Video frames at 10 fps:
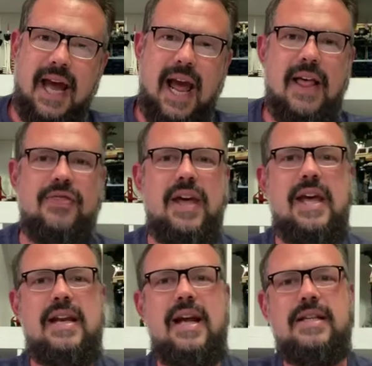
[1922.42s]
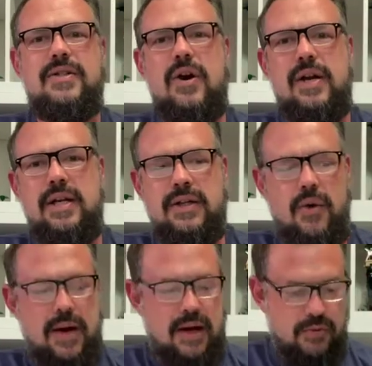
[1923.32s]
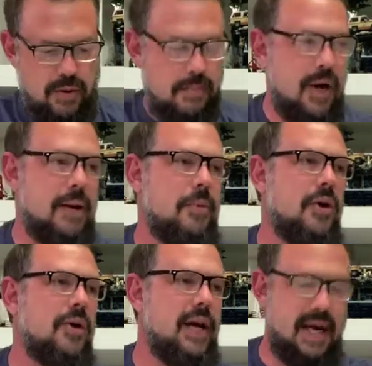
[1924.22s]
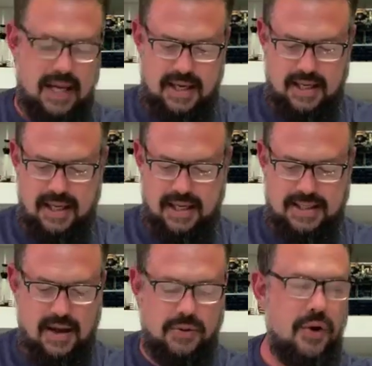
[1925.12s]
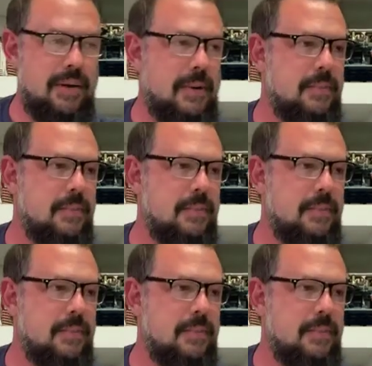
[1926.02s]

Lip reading: And then I started going on Rebrickable and downloading